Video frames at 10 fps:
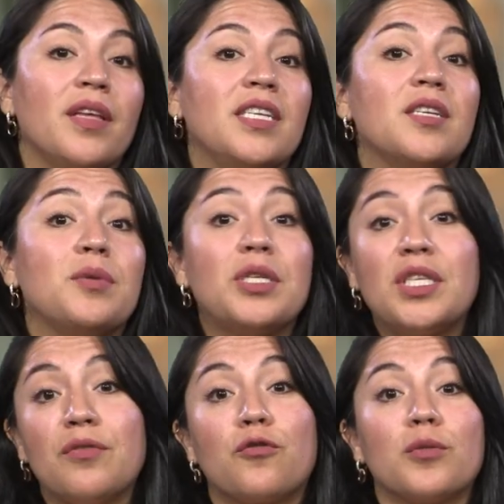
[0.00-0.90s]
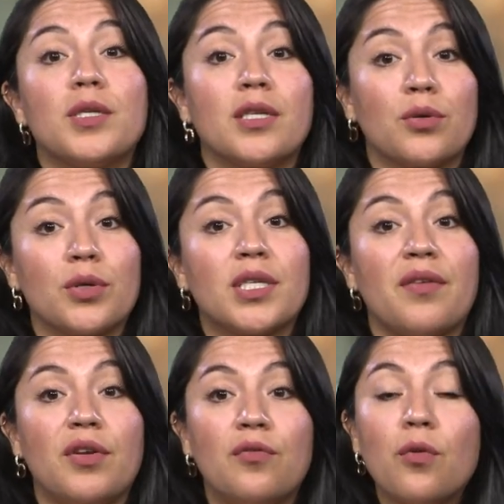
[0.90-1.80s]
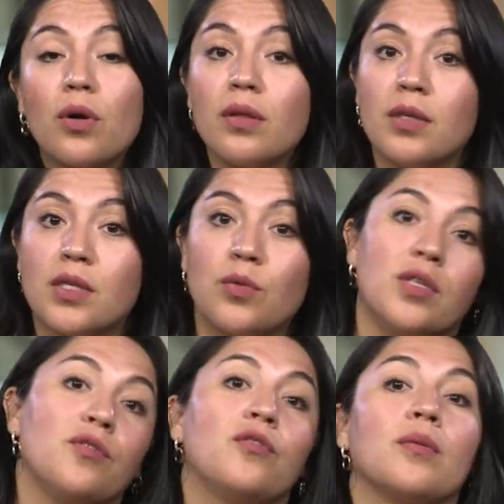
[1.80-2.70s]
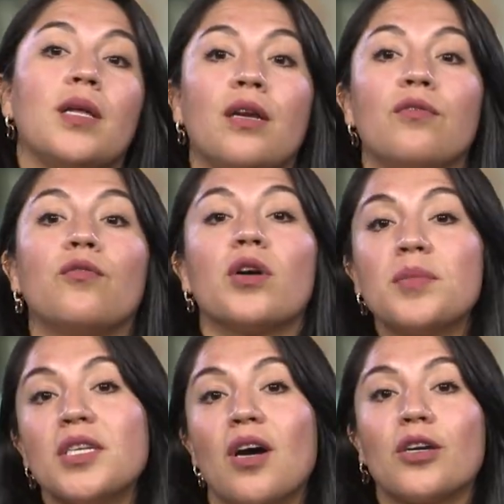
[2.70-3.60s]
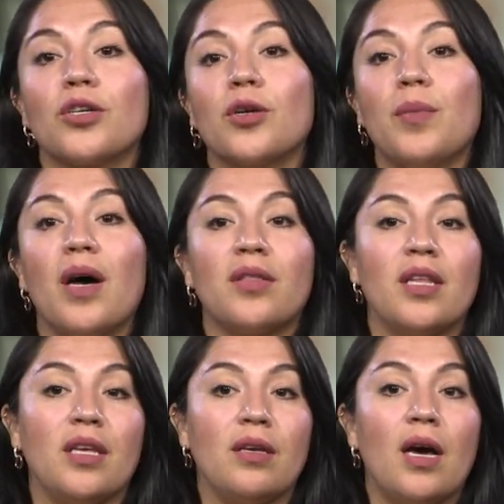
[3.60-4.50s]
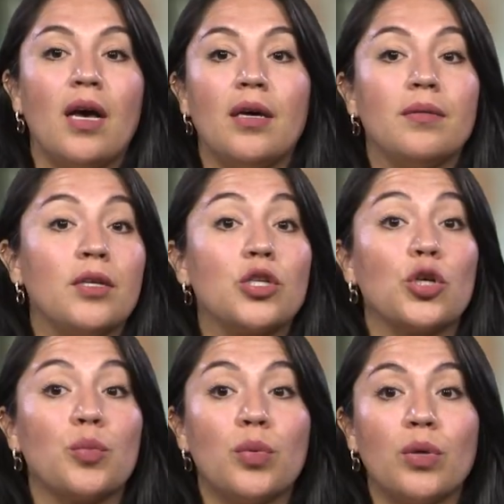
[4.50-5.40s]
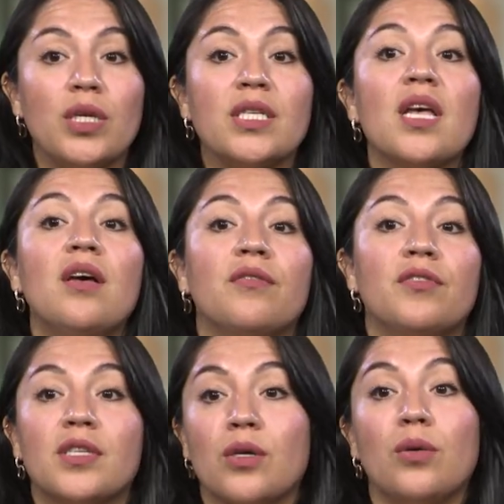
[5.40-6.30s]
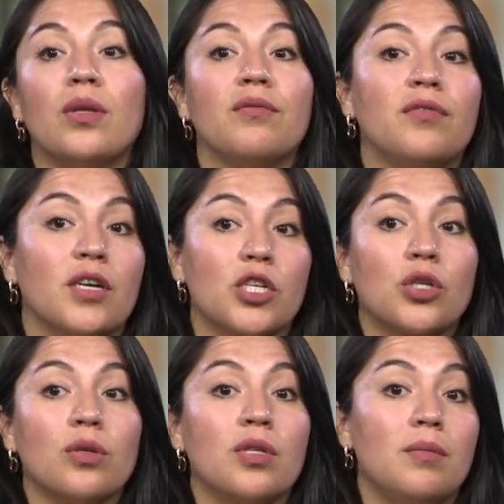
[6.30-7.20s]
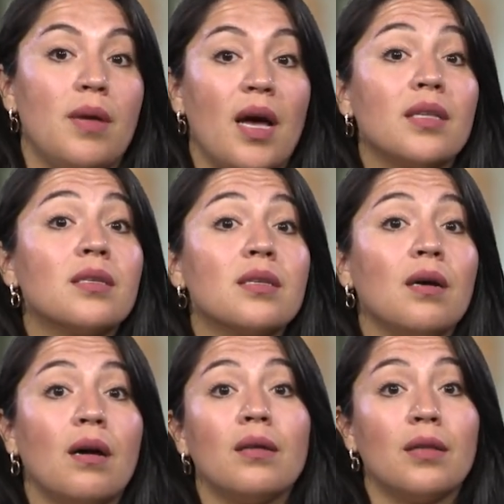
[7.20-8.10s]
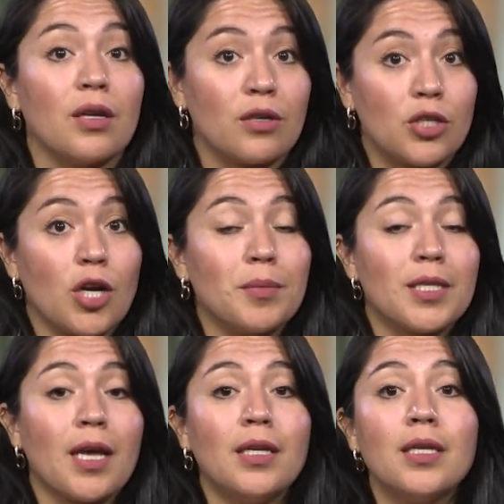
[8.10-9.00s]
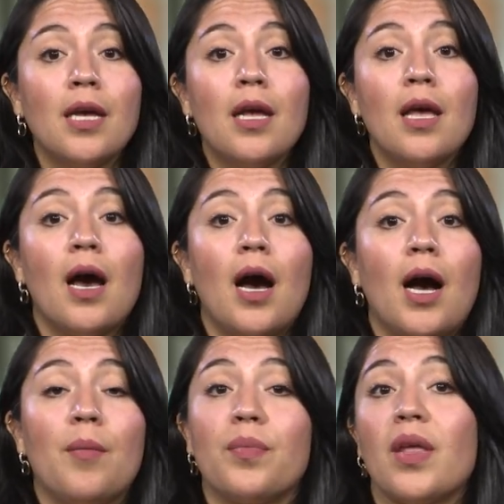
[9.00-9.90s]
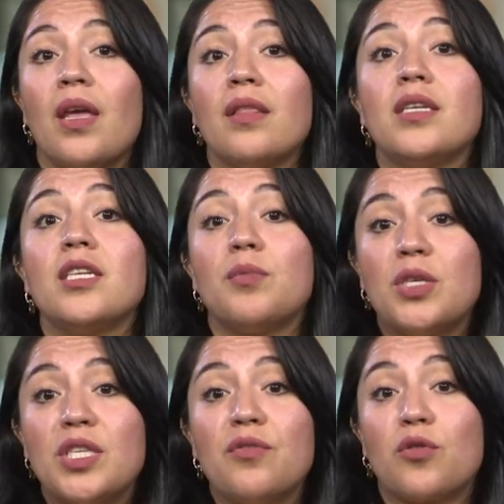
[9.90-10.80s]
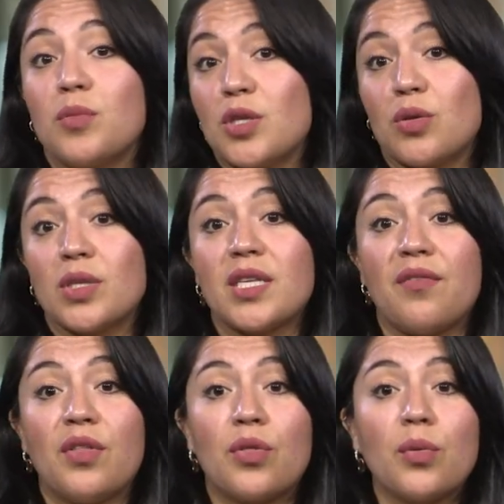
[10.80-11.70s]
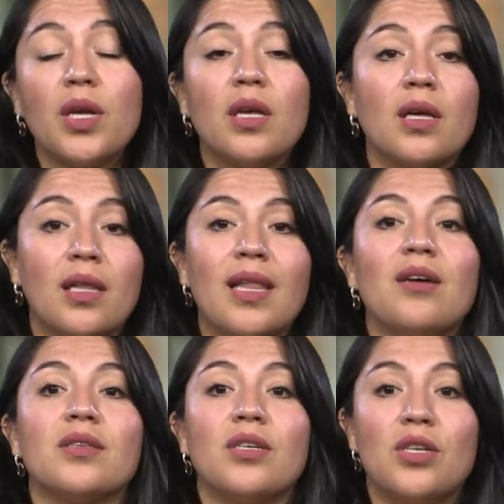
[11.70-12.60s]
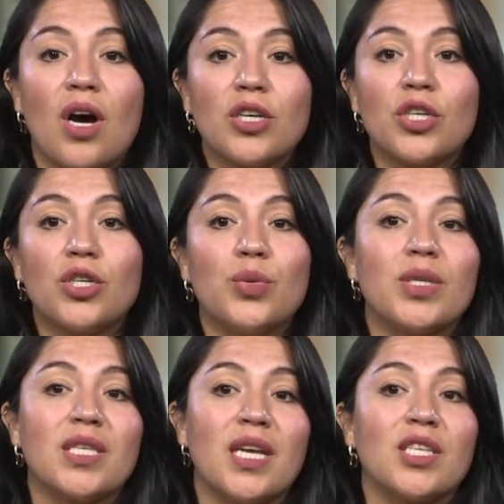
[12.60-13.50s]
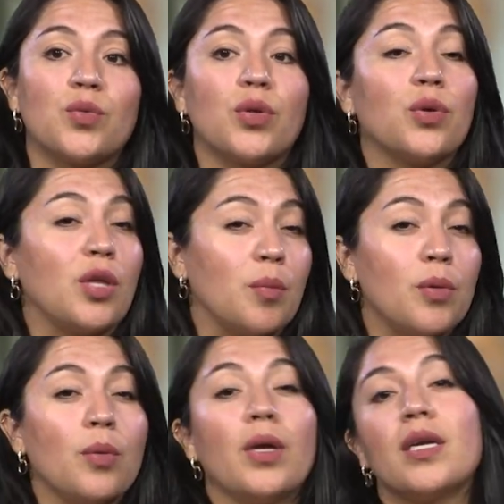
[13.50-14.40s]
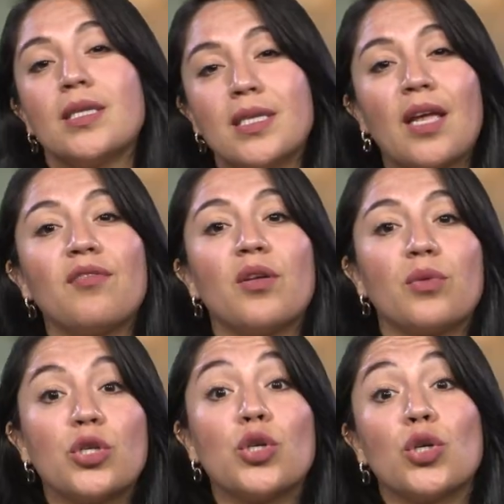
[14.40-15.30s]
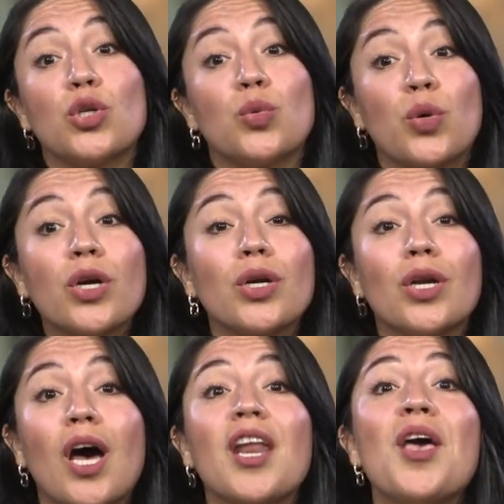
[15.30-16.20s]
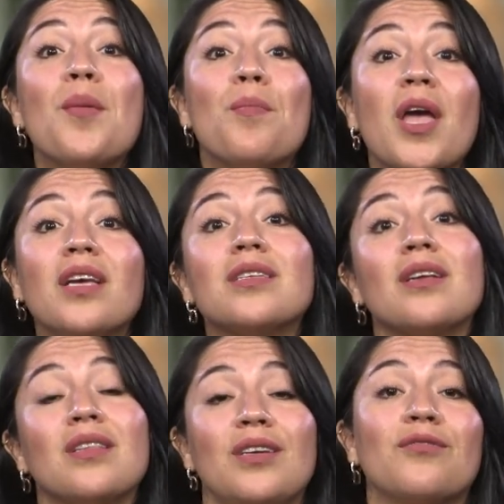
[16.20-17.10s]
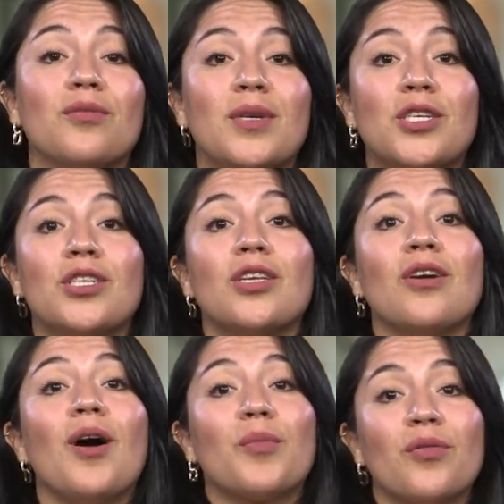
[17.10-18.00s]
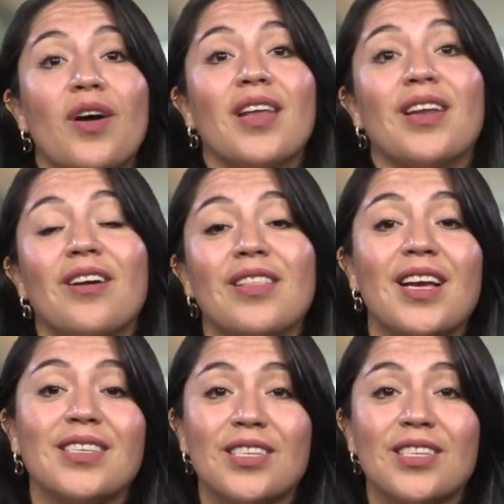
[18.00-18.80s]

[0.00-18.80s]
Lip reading: the DWC Form 074, this was the form that informs the doctor about the injured employee's physical and functional demands on their job site. And the DWC Form 073 allows the doctor to assess whether the employee can safely return to work or not based on the information y'all provided on that